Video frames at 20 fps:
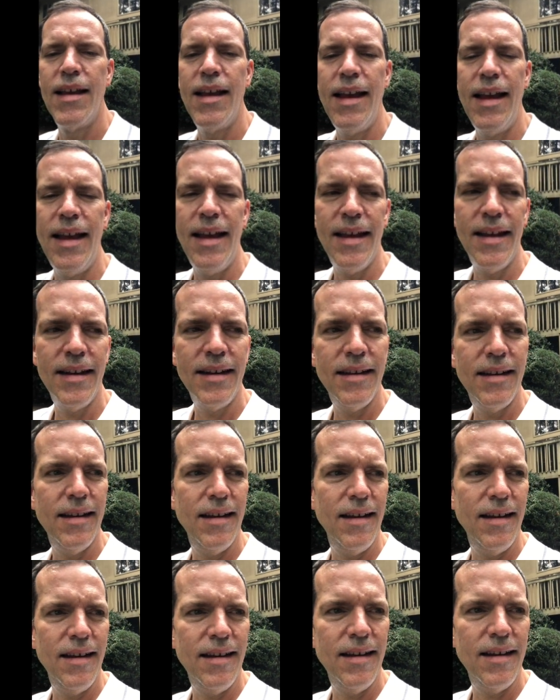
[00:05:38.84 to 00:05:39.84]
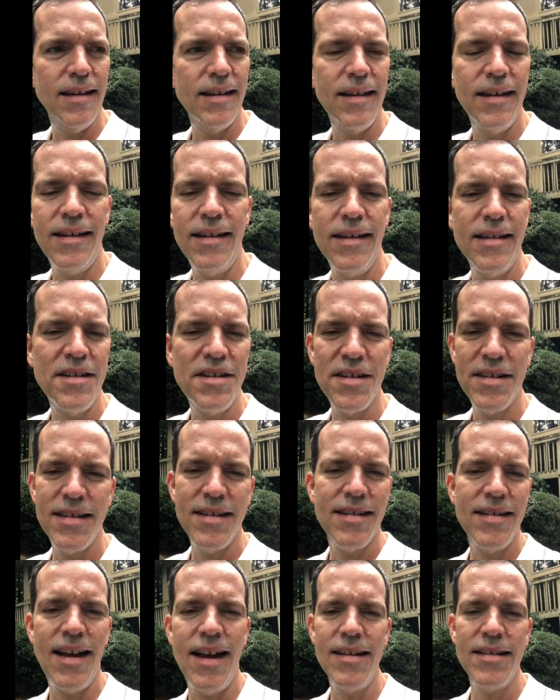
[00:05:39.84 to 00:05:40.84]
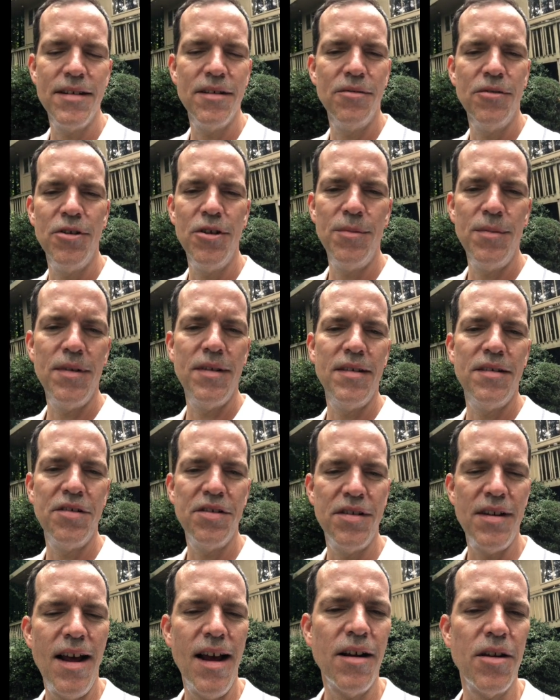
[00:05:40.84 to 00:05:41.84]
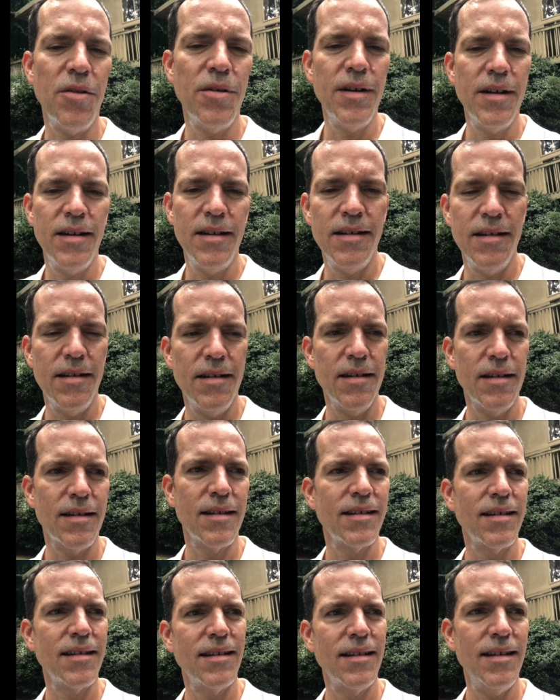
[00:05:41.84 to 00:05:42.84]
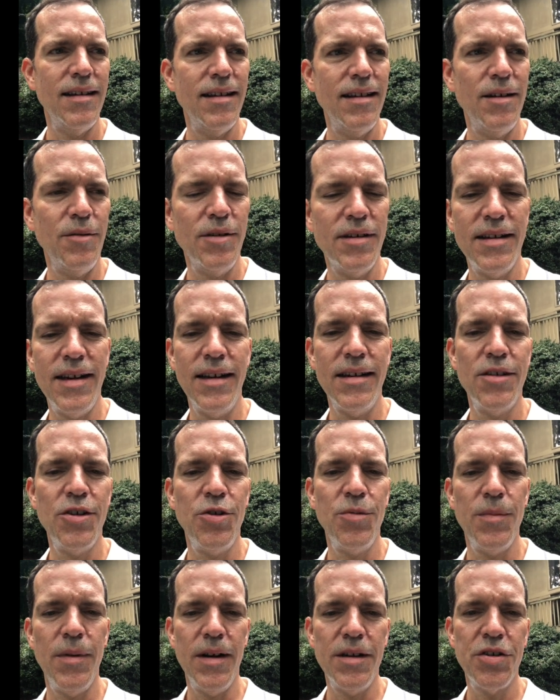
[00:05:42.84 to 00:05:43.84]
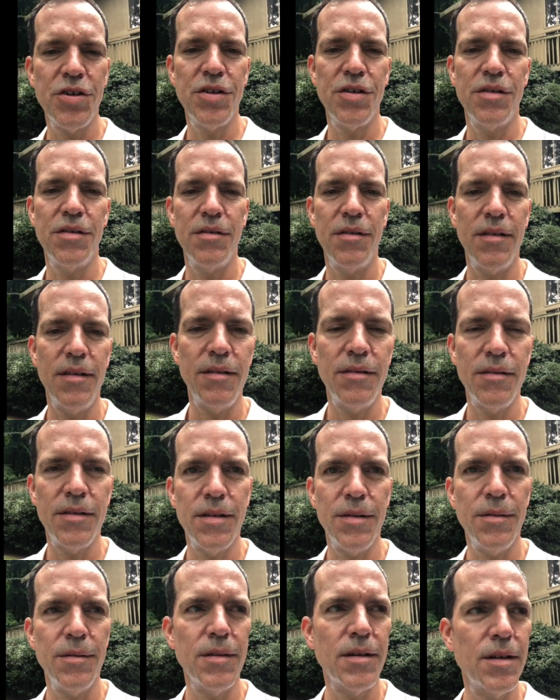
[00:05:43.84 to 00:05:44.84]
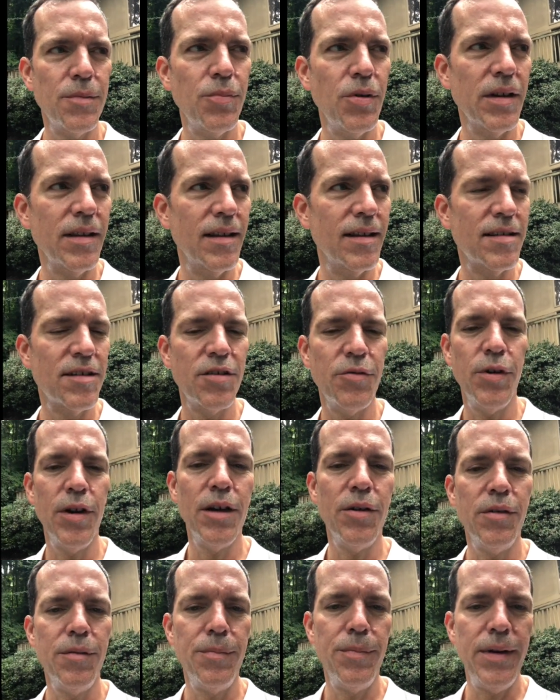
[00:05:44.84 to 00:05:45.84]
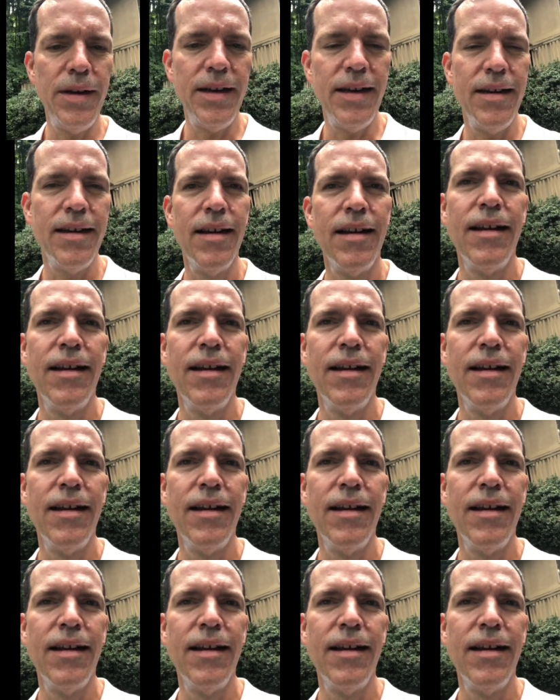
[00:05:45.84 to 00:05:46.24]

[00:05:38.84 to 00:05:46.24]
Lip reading: It's just the size of the rooms. It's just not going to, it would take too much to bring this to where it would be.